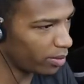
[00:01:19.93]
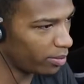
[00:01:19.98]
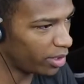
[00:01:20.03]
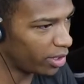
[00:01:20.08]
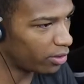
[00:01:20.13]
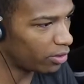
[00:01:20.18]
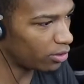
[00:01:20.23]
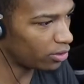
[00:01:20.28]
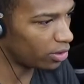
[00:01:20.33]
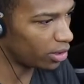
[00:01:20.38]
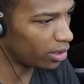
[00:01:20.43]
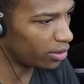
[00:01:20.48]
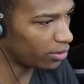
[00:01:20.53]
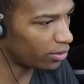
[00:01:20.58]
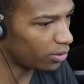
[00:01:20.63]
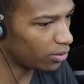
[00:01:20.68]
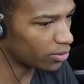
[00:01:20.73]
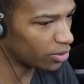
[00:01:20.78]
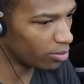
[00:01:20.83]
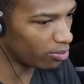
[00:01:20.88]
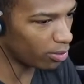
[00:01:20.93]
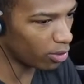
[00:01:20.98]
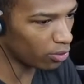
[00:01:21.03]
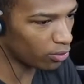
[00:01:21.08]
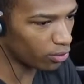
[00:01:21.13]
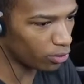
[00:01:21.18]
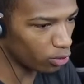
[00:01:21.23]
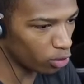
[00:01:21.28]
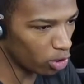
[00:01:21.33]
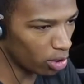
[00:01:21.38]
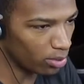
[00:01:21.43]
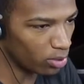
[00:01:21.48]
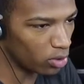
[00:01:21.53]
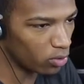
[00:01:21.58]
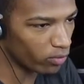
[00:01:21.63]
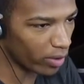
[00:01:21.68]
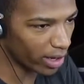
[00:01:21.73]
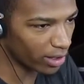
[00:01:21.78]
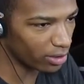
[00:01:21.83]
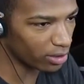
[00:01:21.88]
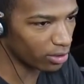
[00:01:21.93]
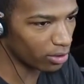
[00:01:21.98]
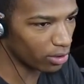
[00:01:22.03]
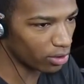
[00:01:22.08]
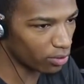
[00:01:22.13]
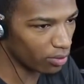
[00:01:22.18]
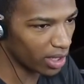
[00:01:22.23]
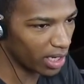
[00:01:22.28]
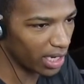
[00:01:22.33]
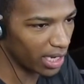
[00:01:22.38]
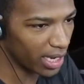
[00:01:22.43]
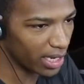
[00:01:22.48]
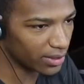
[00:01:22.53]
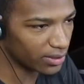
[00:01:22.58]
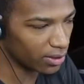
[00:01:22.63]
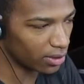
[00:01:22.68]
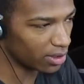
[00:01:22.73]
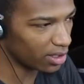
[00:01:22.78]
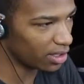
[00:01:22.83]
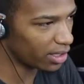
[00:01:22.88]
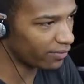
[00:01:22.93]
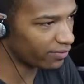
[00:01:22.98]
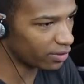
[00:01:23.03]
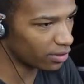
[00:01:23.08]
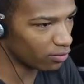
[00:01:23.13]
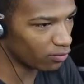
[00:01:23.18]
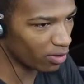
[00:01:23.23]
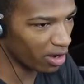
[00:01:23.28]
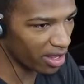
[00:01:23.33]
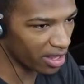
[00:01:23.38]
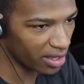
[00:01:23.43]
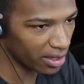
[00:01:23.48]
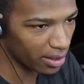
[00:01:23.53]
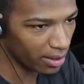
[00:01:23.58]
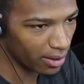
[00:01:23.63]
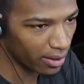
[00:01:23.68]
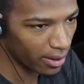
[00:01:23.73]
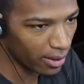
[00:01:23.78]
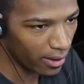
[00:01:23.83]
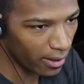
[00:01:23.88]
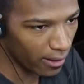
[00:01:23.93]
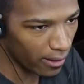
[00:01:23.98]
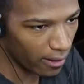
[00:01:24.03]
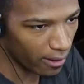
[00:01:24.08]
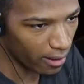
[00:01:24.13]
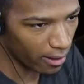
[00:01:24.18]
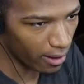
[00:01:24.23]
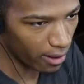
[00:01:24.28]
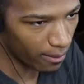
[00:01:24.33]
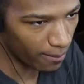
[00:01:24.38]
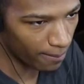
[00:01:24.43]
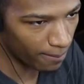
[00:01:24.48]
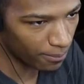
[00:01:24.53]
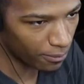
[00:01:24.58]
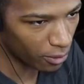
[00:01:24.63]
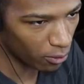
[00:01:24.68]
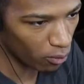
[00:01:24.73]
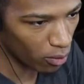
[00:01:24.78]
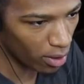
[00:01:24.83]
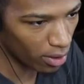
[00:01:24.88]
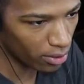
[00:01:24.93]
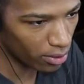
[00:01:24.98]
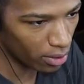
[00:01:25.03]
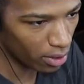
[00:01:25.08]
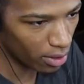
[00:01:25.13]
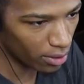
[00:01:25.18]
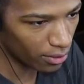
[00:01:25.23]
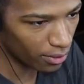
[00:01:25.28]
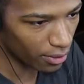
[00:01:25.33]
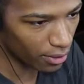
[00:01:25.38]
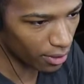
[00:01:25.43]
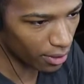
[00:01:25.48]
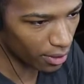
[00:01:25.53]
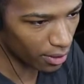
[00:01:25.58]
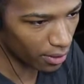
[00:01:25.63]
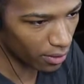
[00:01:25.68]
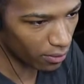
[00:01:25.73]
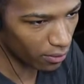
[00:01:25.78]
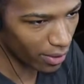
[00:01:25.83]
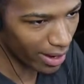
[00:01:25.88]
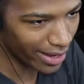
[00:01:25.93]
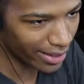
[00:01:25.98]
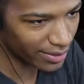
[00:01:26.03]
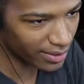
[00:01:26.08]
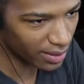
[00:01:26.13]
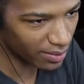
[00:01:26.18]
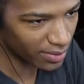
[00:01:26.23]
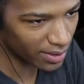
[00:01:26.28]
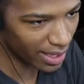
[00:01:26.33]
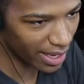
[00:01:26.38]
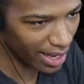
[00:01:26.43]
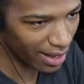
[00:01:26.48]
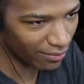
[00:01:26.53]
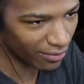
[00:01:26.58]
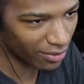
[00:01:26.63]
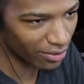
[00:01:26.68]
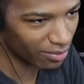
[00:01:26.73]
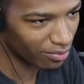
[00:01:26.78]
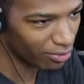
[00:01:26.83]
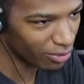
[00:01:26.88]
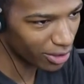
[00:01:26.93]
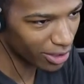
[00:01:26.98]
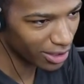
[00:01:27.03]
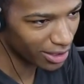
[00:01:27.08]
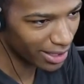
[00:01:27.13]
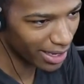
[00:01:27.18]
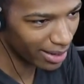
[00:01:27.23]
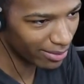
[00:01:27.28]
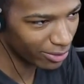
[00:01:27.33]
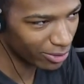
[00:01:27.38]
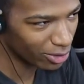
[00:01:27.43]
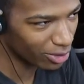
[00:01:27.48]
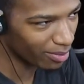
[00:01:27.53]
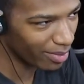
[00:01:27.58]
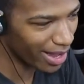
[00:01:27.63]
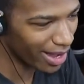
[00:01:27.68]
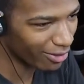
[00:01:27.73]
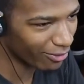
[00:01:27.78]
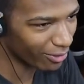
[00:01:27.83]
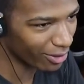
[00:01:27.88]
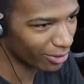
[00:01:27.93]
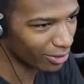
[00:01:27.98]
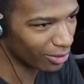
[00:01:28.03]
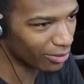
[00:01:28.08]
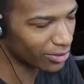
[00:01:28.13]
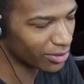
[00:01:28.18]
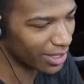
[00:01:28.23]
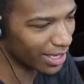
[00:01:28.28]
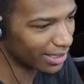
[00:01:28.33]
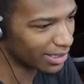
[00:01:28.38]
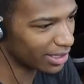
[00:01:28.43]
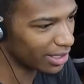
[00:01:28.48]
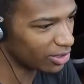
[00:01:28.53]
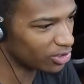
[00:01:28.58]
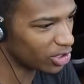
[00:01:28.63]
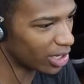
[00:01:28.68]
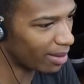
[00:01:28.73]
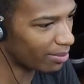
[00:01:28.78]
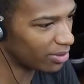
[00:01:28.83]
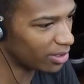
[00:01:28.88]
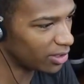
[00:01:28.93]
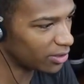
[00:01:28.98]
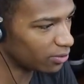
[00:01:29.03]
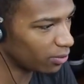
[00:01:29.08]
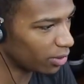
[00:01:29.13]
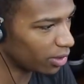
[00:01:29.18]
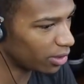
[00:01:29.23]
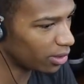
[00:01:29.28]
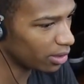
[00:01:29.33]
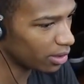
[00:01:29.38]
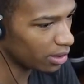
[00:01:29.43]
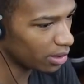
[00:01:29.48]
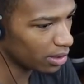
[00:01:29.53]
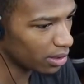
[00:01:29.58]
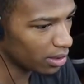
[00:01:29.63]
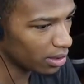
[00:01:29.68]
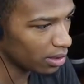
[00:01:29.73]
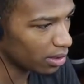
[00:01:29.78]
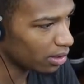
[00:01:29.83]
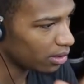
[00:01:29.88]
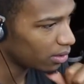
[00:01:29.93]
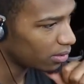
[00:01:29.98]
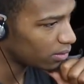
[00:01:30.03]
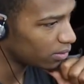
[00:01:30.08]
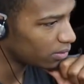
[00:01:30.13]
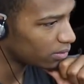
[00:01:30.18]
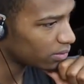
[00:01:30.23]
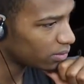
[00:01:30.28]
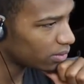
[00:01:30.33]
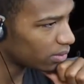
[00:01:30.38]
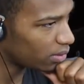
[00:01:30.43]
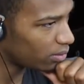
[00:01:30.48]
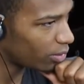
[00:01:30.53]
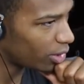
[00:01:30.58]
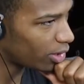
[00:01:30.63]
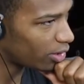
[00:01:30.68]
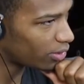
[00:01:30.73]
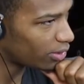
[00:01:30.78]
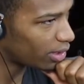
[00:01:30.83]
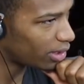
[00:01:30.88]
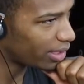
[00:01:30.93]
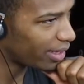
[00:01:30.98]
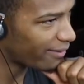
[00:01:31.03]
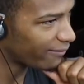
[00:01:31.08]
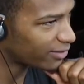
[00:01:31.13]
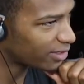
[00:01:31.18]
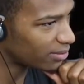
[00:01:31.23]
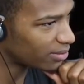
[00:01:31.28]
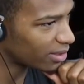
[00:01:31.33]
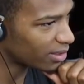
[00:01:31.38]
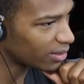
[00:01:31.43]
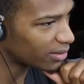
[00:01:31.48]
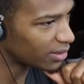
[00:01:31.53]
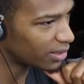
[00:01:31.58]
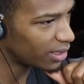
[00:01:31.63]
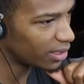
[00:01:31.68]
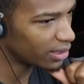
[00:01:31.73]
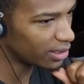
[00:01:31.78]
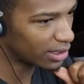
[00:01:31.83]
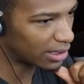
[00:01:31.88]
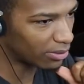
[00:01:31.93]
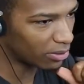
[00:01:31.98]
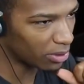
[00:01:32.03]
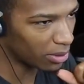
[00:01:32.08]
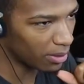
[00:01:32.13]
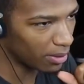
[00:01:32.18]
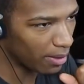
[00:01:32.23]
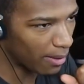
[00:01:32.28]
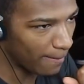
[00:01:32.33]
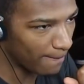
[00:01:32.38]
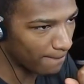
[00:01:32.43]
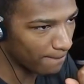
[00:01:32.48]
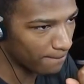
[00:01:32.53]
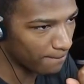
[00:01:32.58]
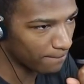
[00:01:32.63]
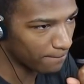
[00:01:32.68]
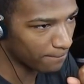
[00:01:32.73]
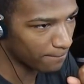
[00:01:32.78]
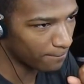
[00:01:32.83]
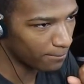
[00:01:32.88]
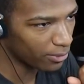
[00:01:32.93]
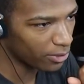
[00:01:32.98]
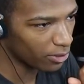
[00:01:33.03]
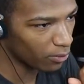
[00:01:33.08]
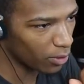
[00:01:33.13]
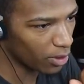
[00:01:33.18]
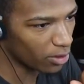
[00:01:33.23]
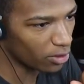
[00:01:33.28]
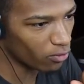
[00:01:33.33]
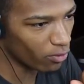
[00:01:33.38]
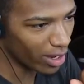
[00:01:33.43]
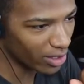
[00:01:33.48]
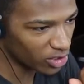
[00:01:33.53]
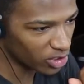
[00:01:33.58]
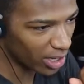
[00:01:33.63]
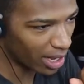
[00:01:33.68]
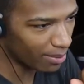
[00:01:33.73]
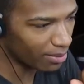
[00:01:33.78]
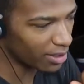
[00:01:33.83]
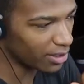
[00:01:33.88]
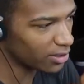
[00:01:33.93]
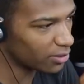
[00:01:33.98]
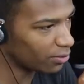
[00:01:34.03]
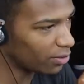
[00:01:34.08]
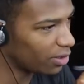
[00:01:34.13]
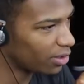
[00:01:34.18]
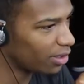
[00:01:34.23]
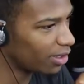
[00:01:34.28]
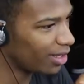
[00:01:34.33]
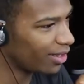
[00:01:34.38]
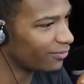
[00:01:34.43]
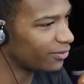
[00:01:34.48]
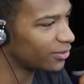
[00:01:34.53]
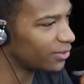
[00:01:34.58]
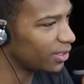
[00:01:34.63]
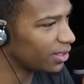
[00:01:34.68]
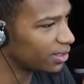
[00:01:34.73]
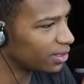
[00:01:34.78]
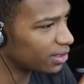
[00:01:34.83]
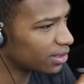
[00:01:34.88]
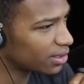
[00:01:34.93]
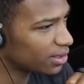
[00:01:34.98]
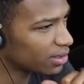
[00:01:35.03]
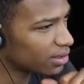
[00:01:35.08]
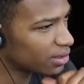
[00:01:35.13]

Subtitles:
a minute, hold on. Those are both normal, regular 3DS on the left and the right. The one on the right seems to have a pretty damn cool background, though. It's actually a Japanese one. The one on the left seems like it's an English one. The one on the right's Japanese, the one on the left is English.